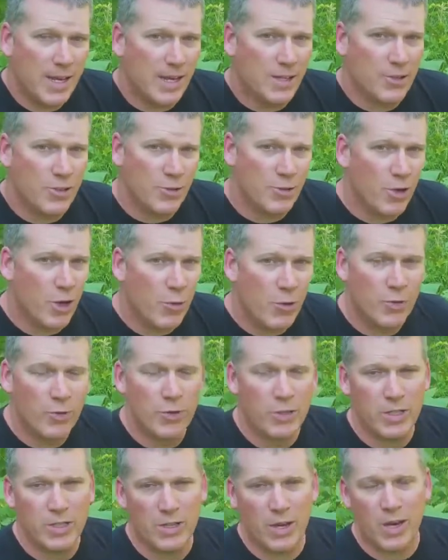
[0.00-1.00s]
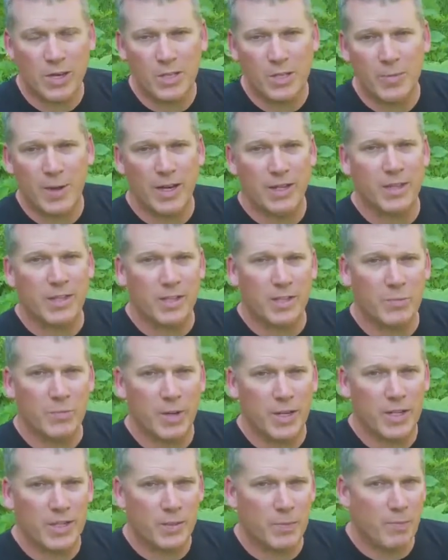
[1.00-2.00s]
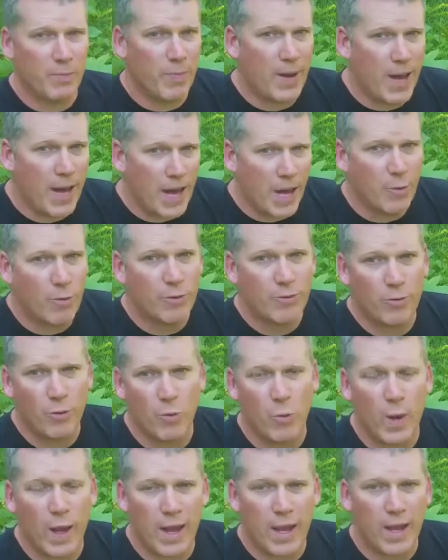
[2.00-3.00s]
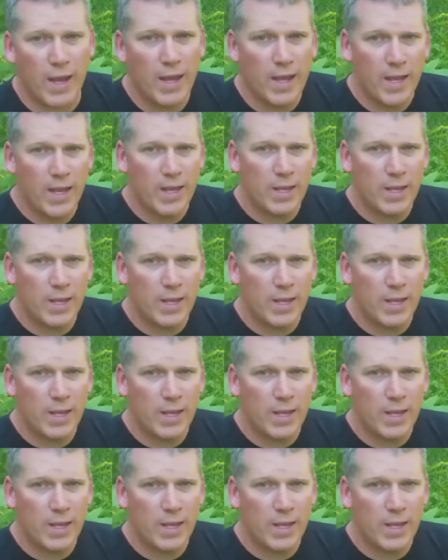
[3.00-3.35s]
And so no one really talks about this, but it's a powerful way